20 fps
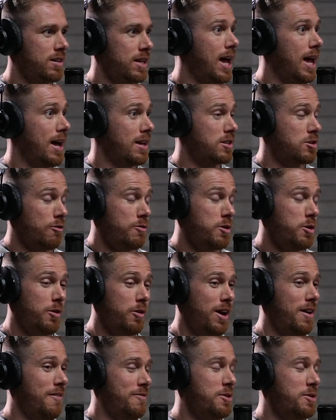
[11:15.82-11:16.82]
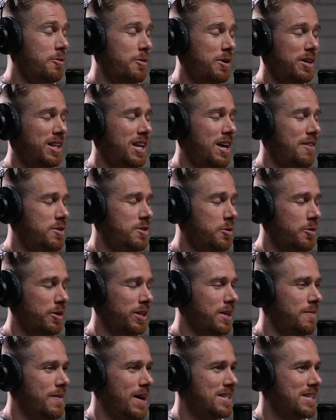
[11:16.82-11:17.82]
Yeah. So if you
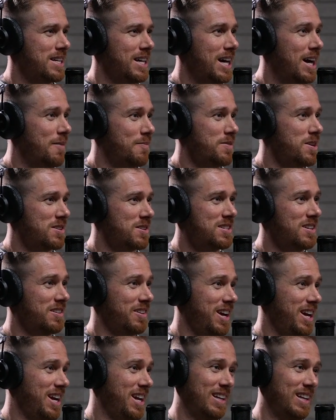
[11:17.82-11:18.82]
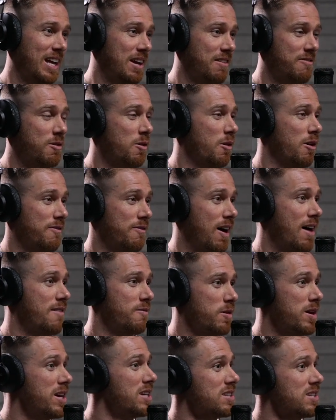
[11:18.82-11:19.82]
really mess it up, you're still getting like 4 or 5
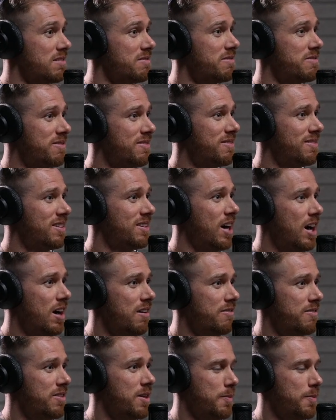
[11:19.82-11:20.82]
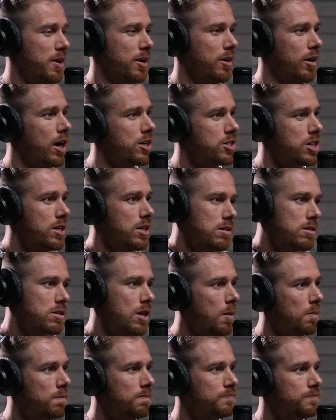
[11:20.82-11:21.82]
weeks of the progression.
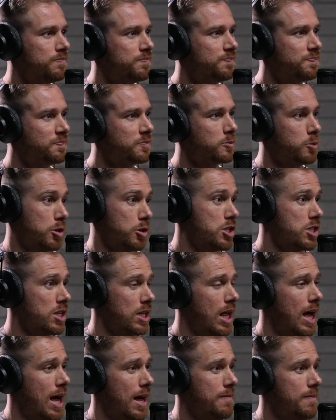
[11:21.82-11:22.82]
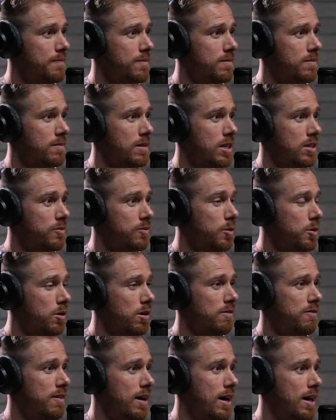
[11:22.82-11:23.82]
So, which is a lot. That's 4
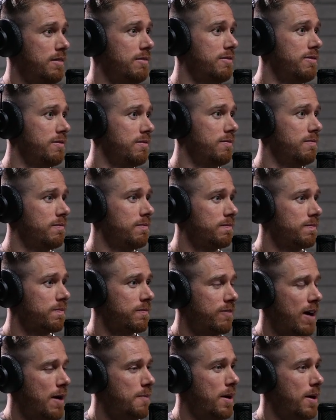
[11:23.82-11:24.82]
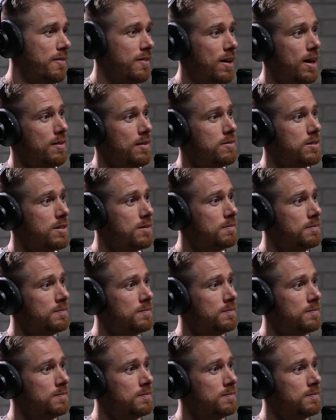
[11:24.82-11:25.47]
or 5 5x5s.